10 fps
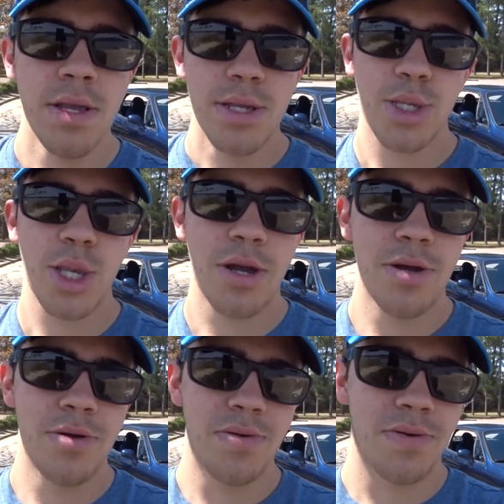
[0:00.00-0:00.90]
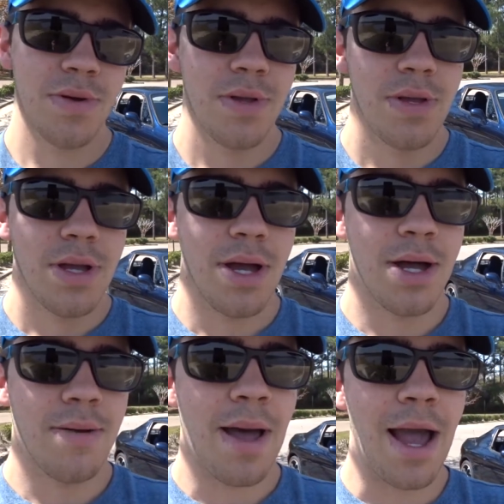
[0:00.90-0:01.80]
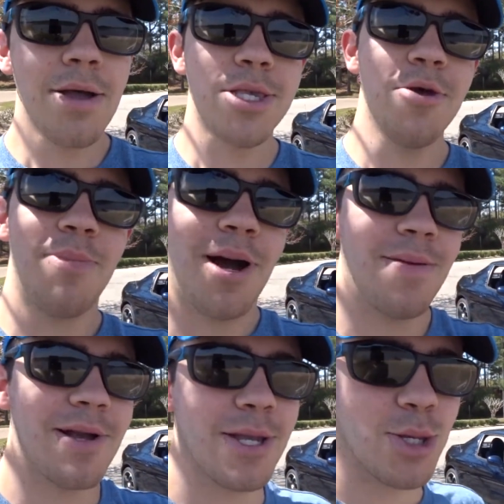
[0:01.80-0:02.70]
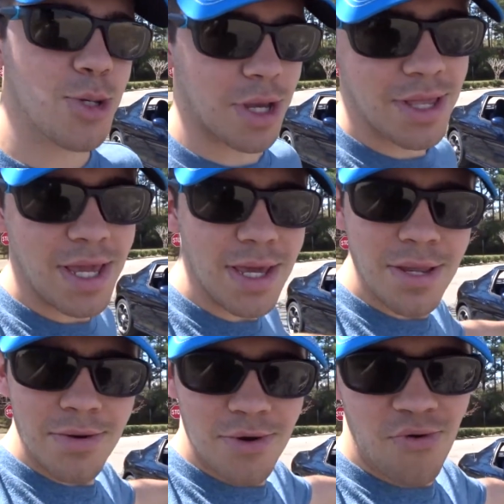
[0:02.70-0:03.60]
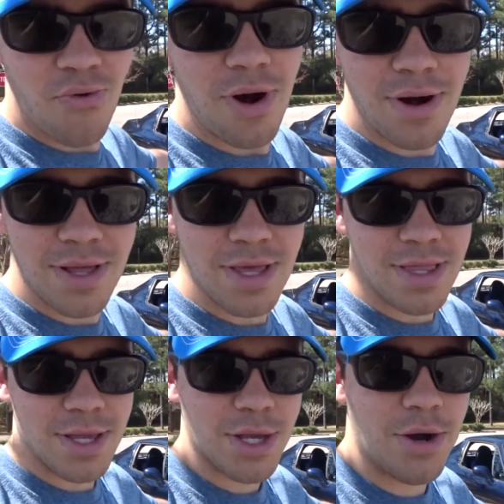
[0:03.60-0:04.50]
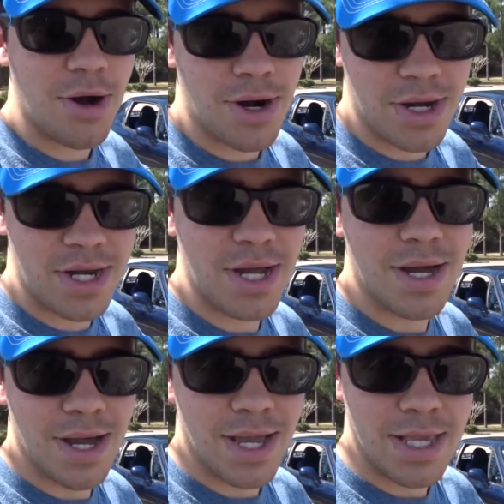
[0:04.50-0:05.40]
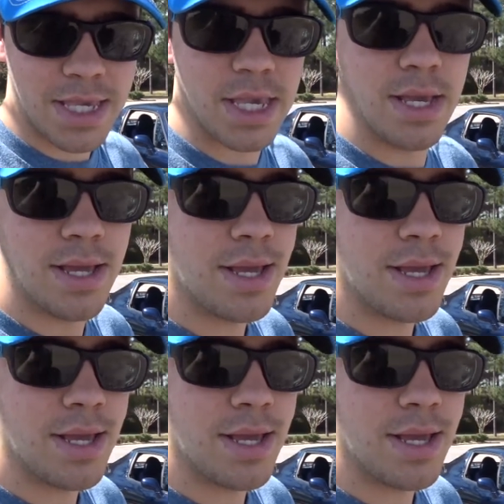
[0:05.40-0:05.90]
So I also bought it because there's a neat little quirk that this car does